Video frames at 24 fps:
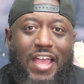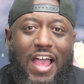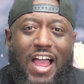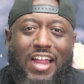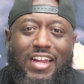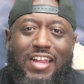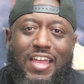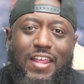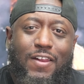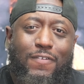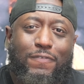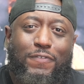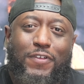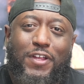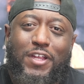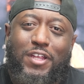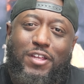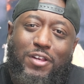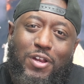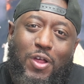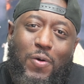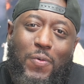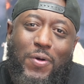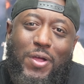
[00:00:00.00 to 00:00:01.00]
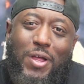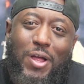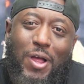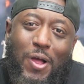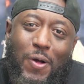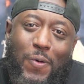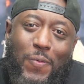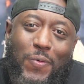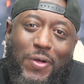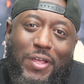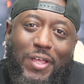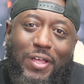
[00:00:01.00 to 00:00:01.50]
I kind of figured,
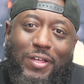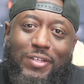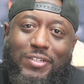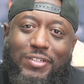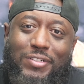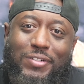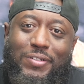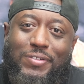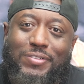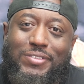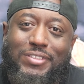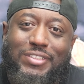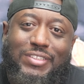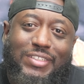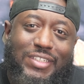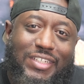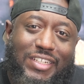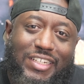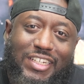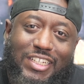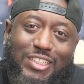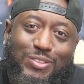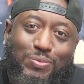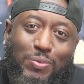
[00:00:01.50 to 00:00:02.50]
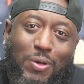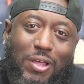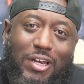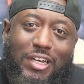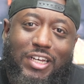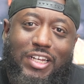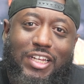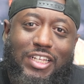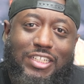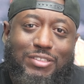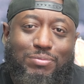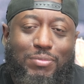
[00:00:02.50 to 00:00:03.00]
it is what
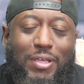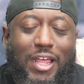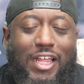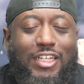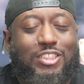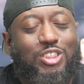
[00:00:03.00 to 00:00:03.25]
it is, man.